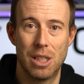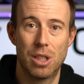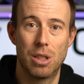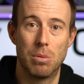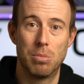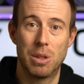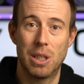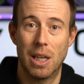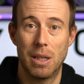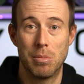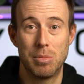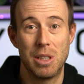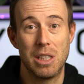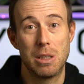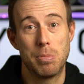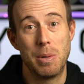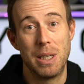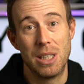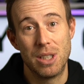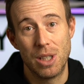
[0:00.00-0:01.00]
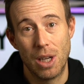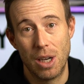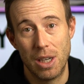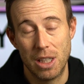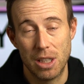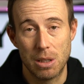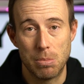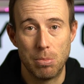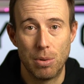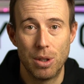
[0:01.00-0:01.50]
Sometimes it's been as
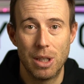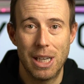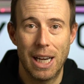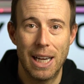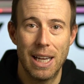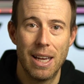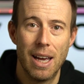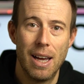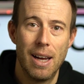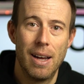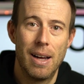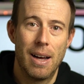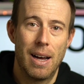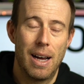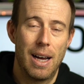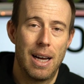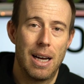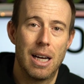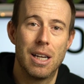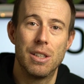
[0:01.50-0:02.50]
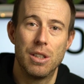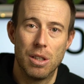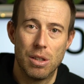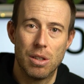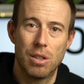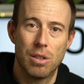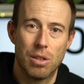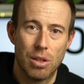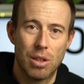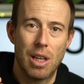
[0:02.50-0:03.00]
early as Monday, and
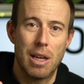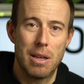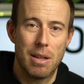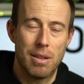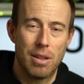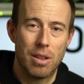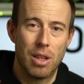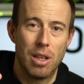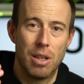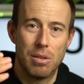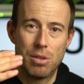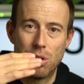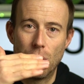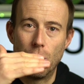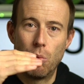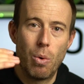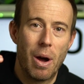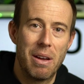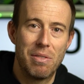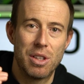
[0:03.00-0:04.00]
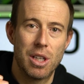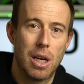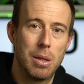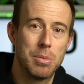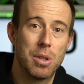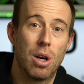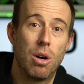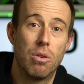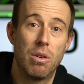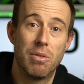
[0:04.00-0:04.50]
the sort of wave times
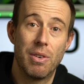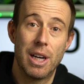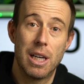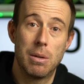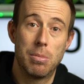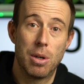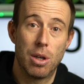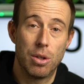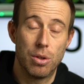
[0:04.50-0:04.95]
are available